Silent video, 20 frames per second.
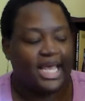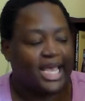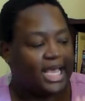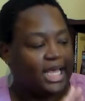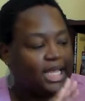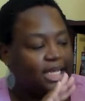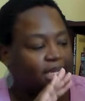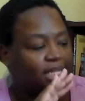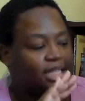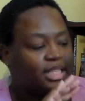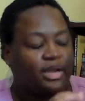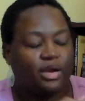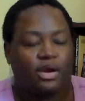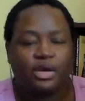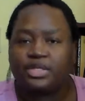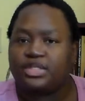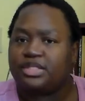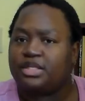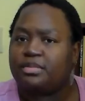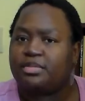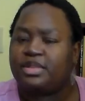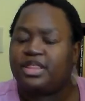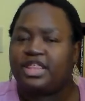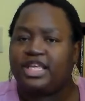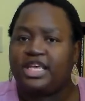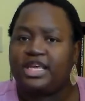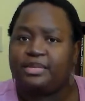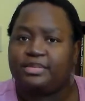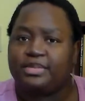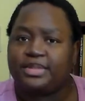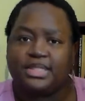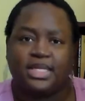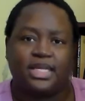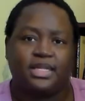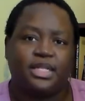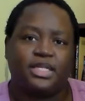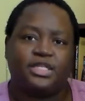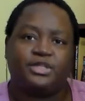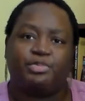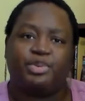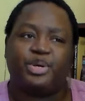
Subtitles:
And there are some themes in this